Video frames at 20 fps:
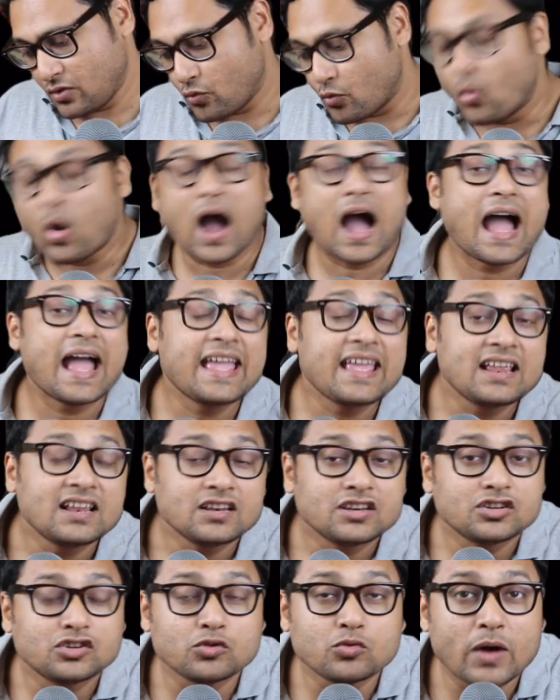Why
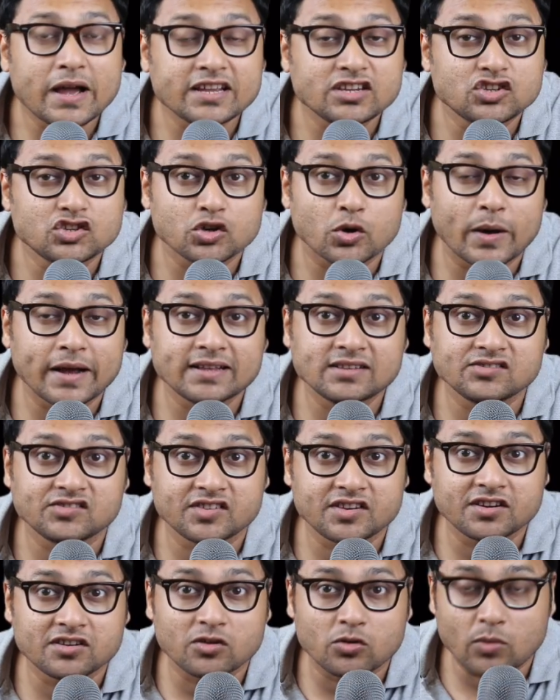do I join
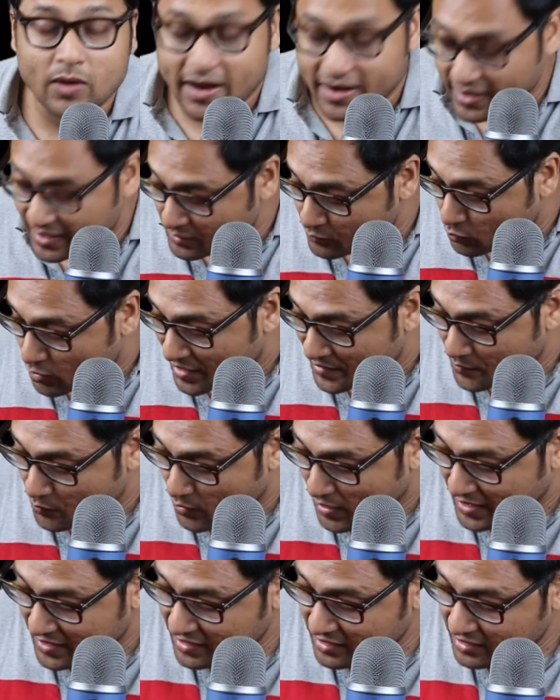0, 1 and 1,
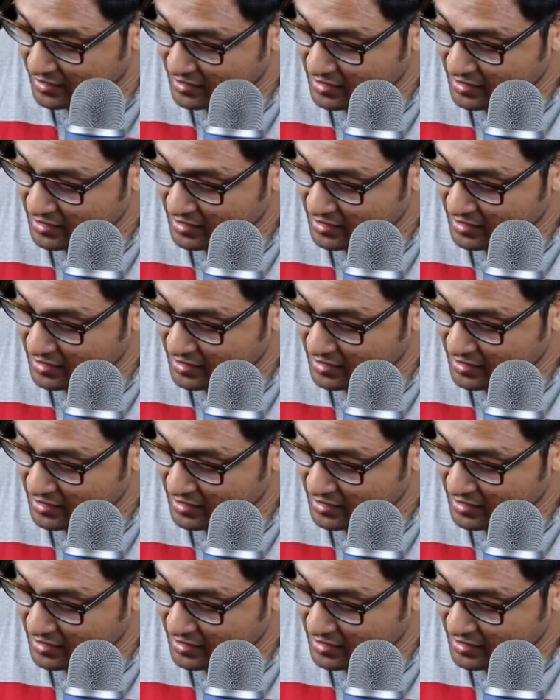1?